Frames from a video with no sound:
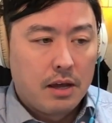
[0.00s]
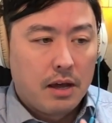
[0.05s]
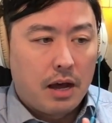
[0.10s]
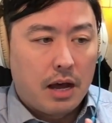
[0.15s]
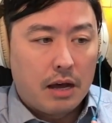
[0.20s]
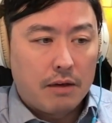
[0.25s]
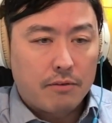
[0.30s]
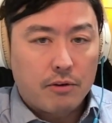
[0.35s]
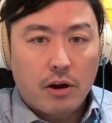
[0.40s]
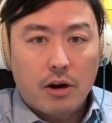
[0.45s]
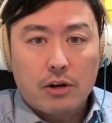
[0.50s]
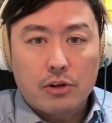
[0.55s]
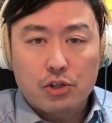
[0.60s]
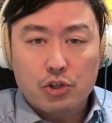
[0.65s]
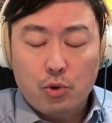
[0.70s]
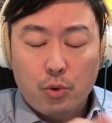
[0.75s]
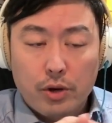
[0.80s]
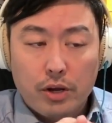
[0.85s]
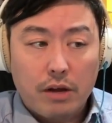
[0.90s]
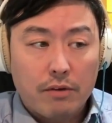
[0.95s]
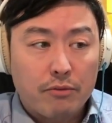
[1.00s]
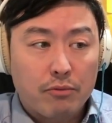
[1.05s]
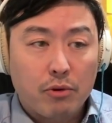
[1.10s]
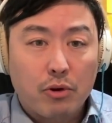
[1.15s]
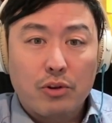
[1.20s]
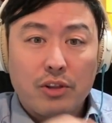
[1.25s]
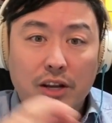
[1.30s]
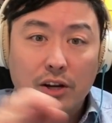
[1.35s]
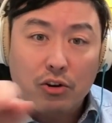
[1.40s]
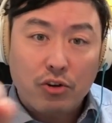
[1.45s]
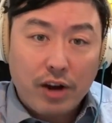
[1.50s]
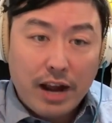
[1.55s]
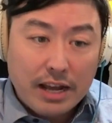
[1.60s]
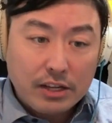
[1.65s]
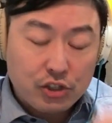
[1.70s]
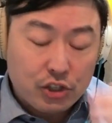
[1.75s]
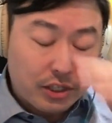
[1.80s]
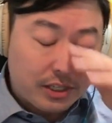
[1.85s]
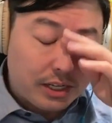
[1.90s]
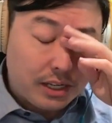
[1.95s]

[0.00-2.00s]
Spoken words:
of cars going off the road and then crashing